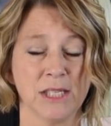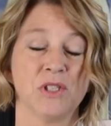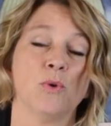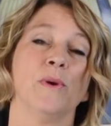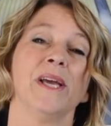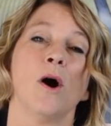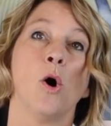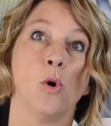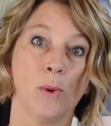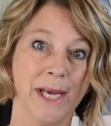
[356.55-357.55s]
So we
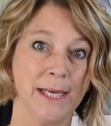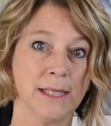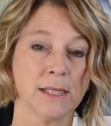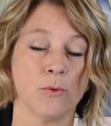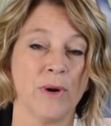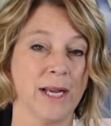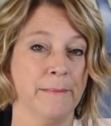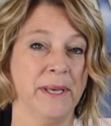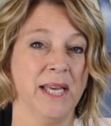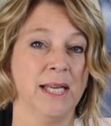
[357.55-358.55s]
always
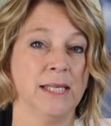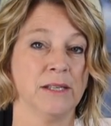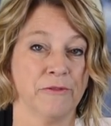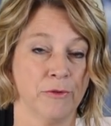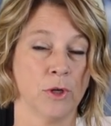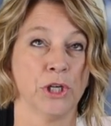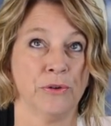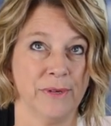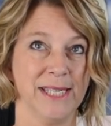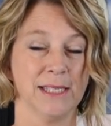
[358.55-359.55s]
recommend, for good
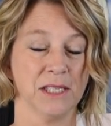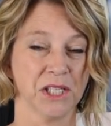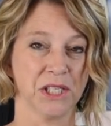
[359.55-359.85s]
reasons